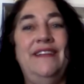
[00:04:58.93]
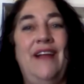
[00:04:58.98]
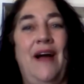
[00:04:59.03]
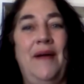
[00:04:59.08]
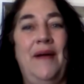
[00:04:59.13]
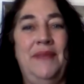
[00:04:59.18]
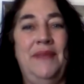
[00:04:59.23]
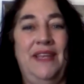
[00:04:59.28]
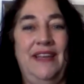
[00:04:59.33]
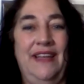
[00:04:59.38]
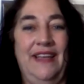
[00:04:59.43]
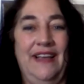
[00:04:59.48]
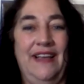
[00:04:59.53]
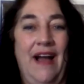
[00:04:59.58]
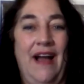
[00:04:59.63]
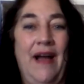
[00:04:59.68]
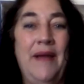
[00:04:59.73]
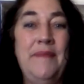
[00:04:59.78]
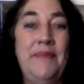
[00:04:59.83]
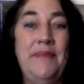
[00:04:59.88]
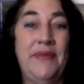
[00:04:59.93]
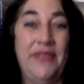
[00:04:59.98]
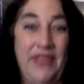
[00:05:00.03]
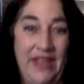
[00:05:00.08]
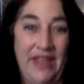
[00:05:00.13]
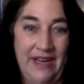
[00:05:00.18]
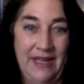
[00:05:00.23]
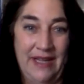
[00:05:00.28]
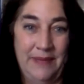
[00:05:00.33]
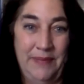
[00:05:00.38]
not meaning I'm
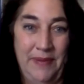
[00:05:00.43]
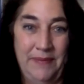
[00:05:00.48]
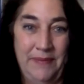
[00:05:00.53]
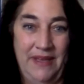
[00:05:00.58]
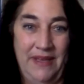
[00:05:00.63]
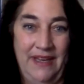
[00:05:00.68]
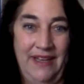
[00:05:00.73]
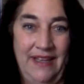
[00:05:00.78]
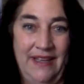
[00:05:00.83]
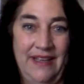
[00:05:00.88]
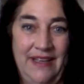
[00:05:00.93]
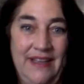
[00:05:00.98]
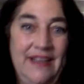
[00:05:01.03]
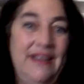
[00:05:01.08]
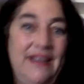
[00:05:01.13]
pathetic, but meaning